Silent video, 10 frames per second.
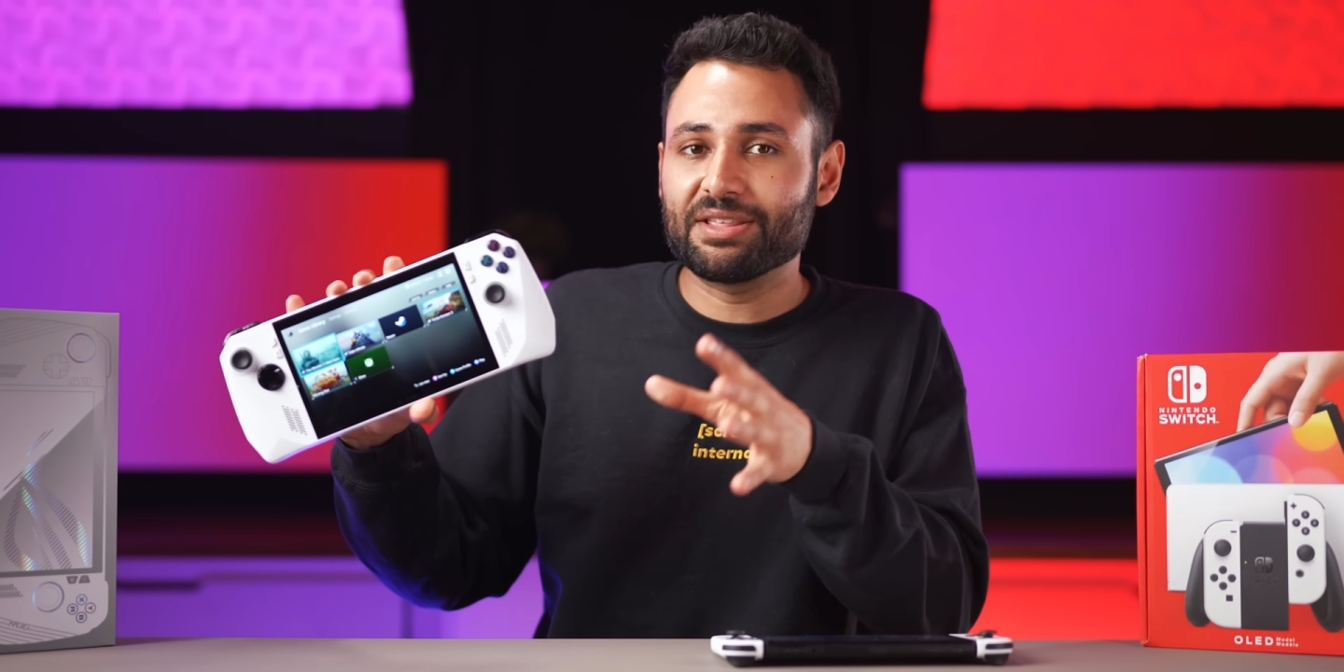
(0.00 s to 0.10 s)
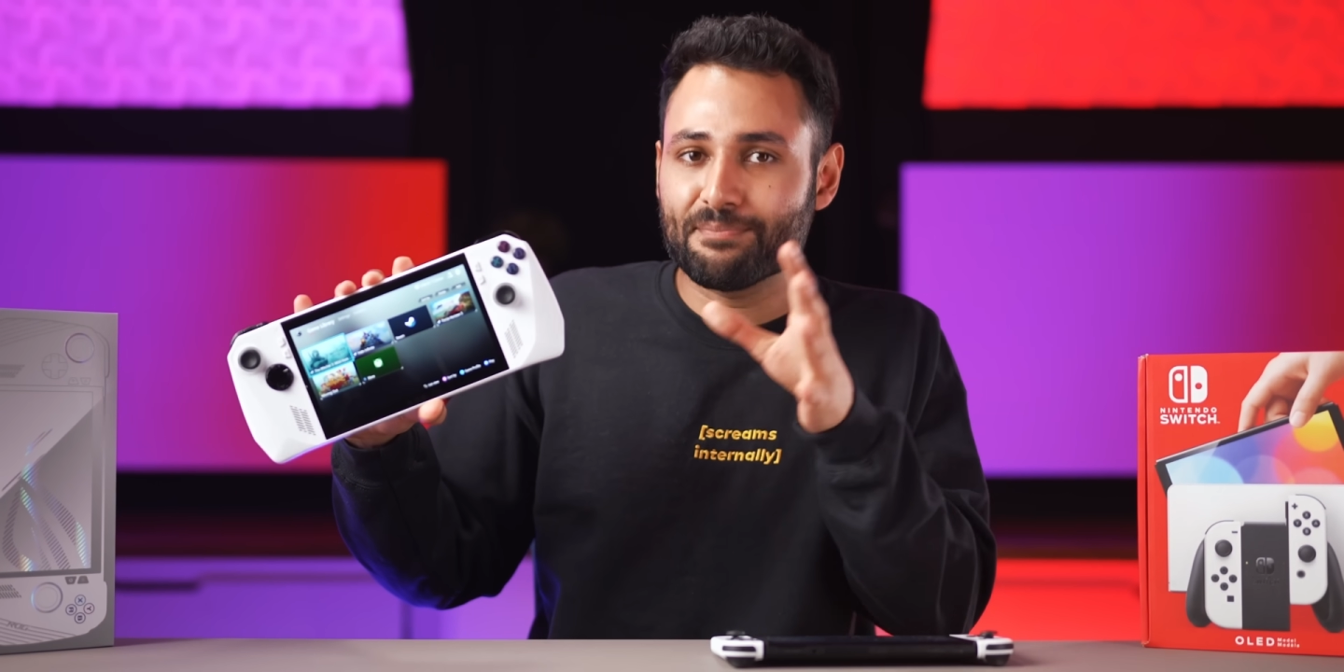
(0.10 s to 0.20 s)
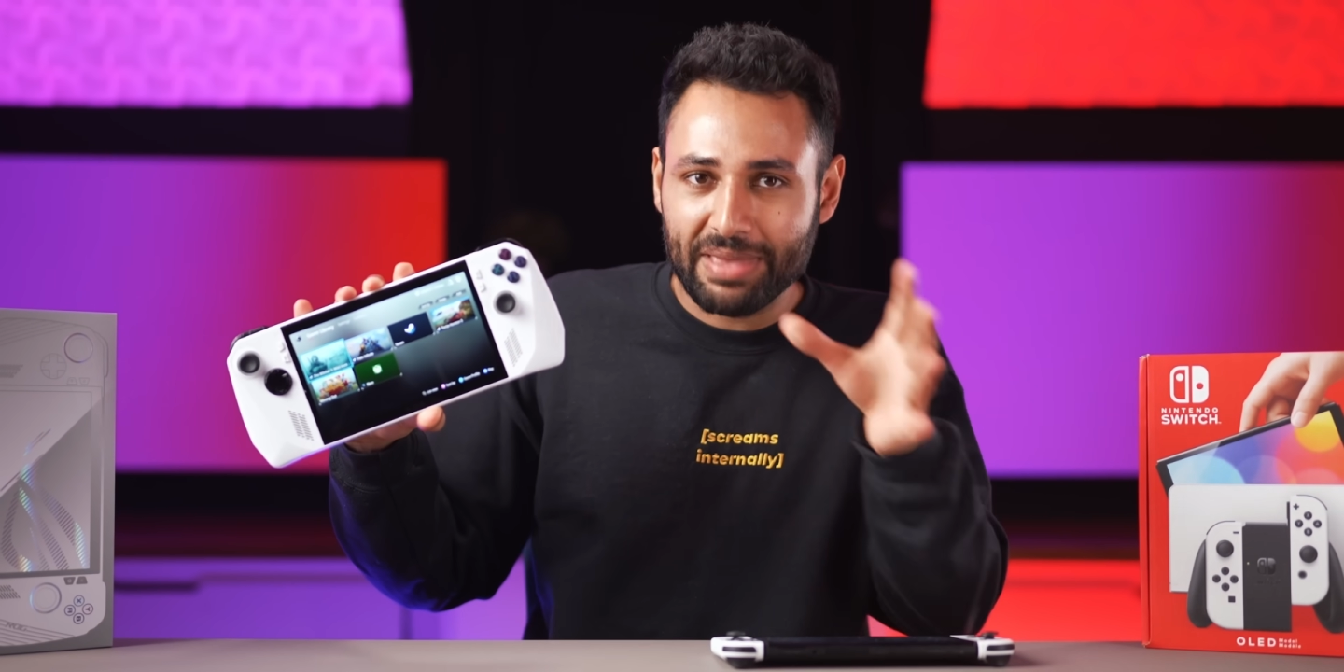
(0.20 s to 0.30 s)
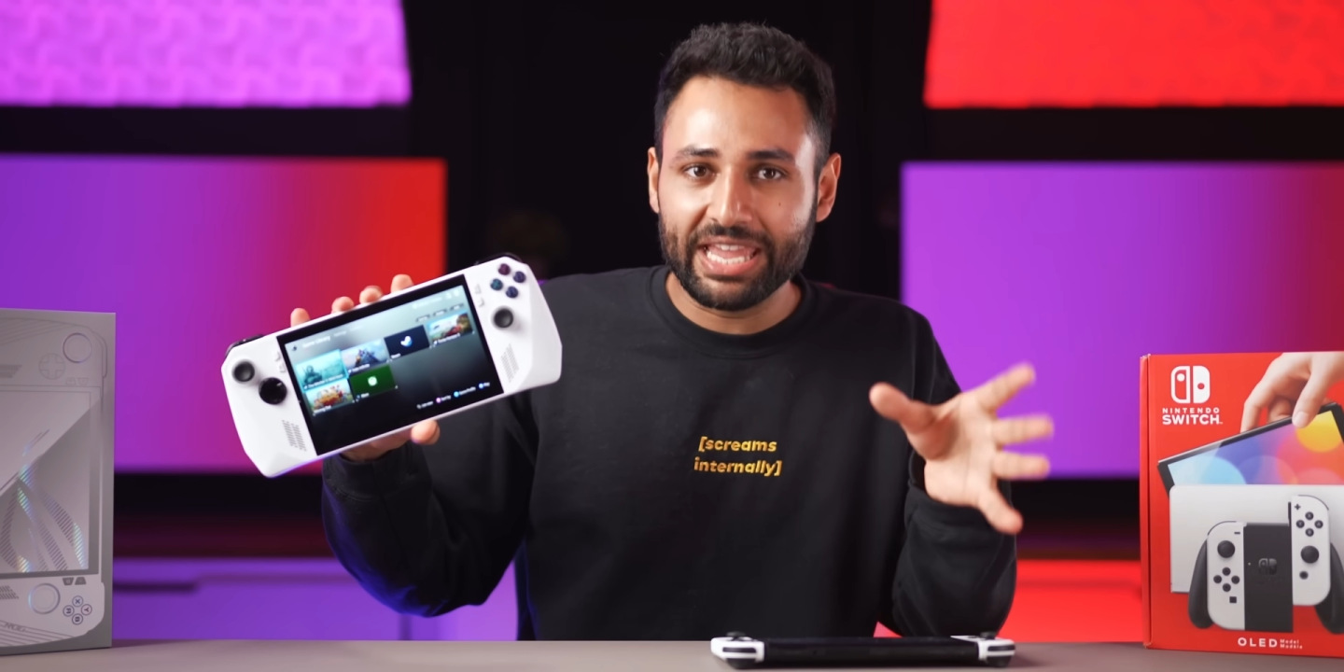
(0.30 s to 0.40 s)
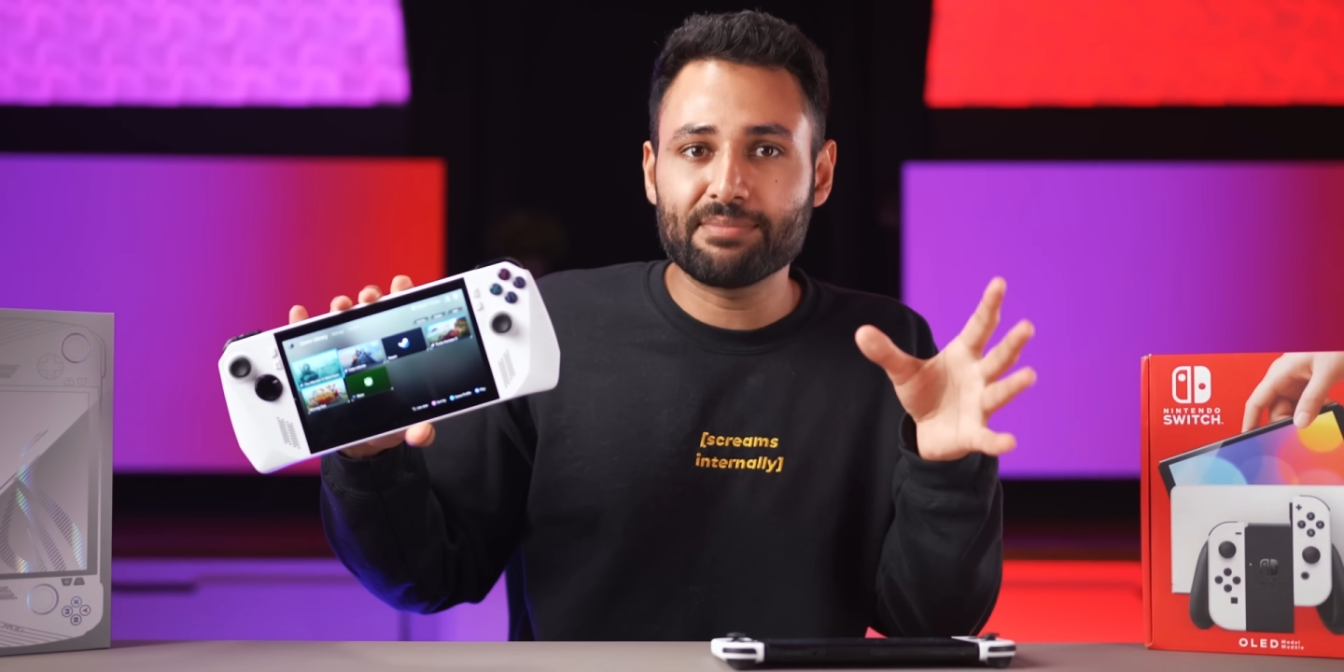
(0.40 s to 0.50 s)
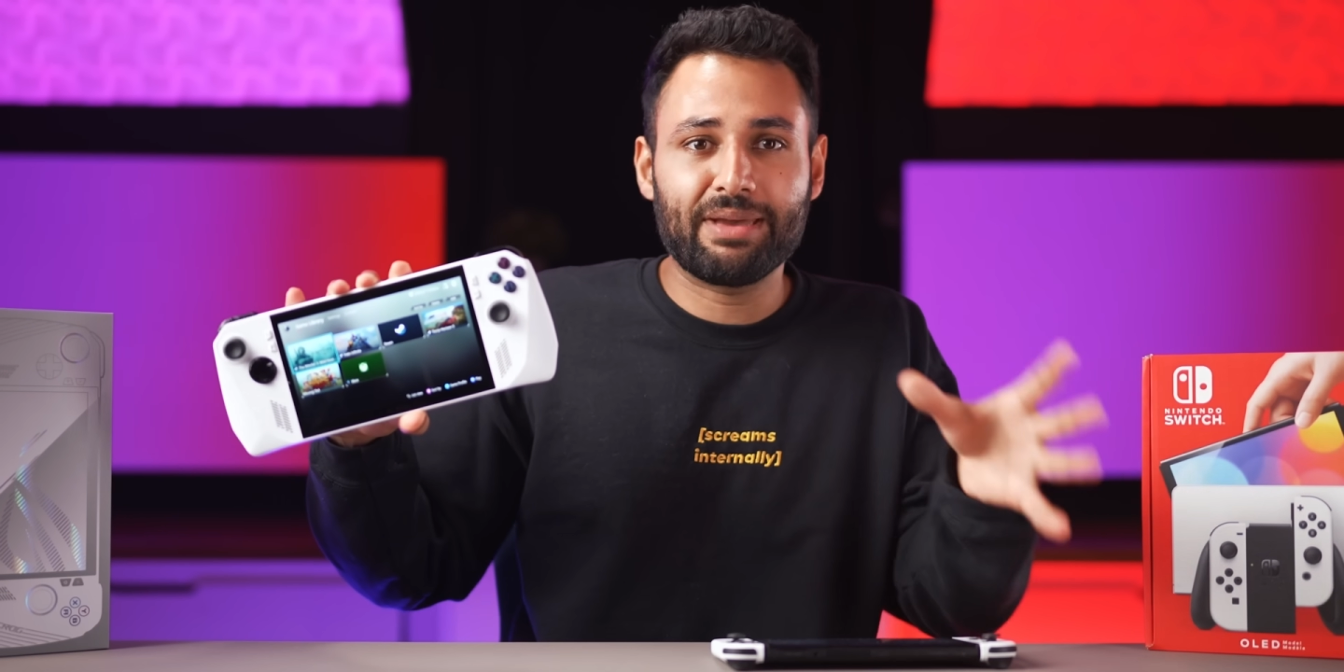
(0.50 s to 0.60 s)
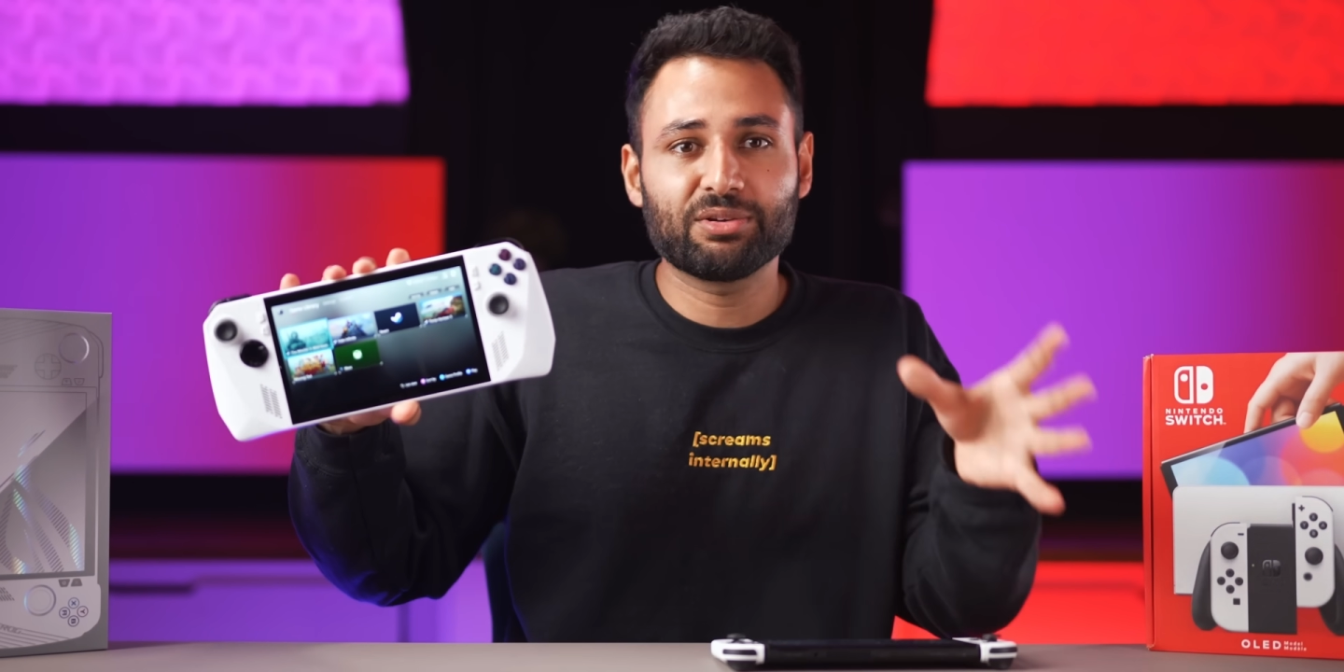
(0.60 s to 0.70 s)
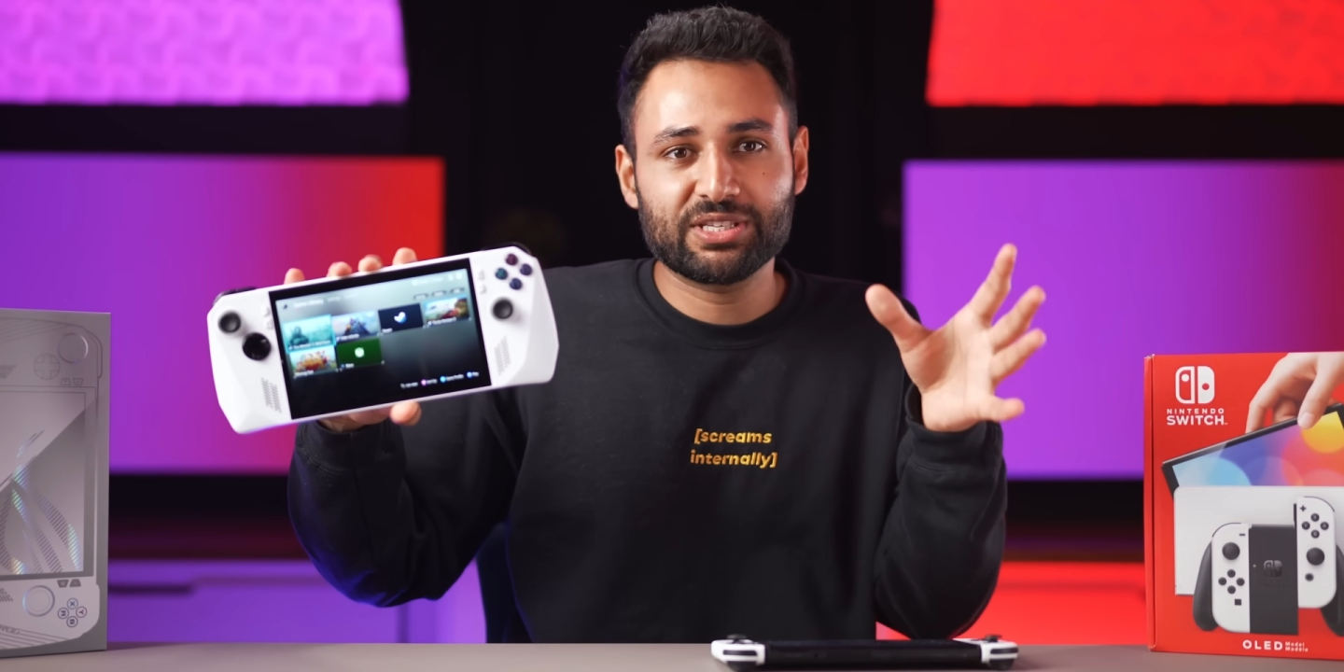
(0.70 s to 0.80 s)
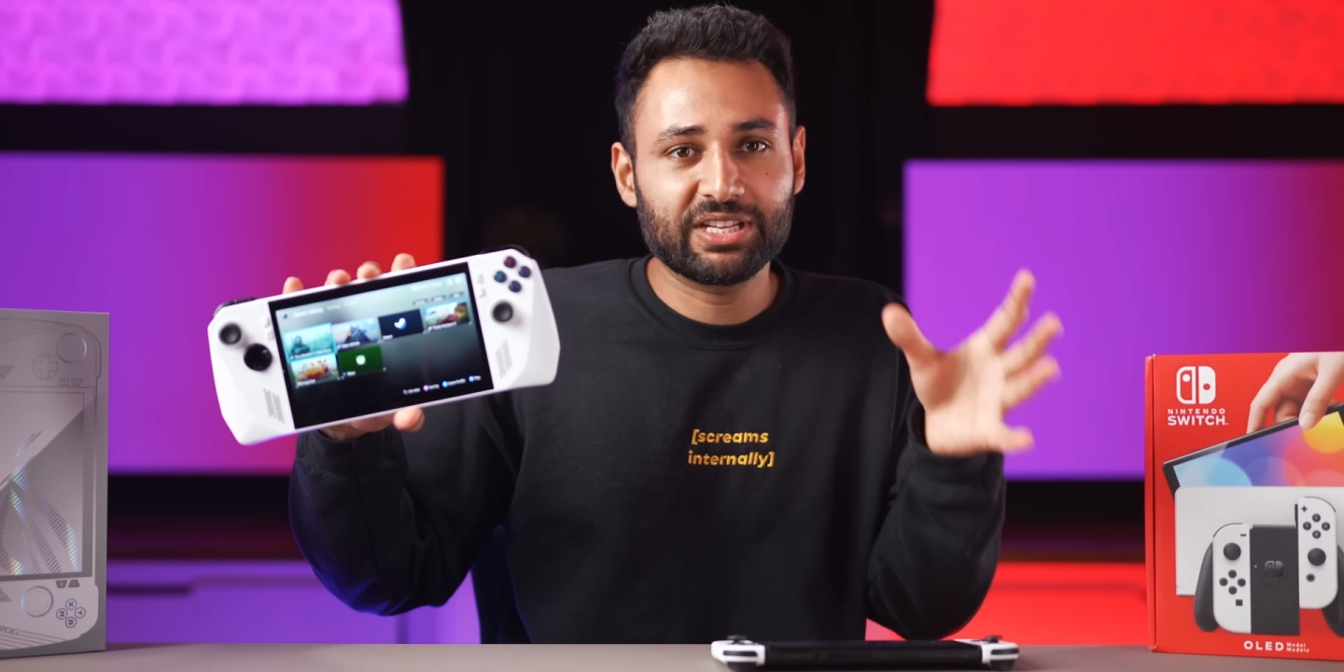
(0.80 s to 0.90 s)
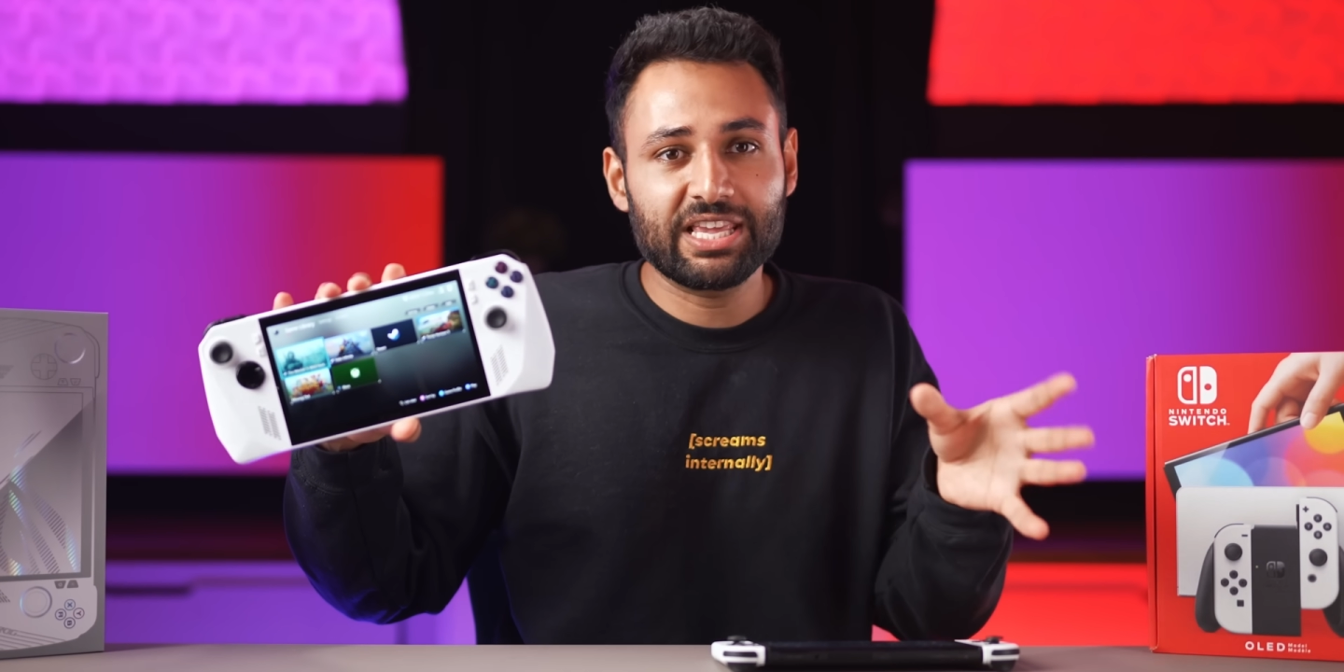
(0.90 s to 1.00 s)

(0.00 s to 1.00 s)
the main mouse and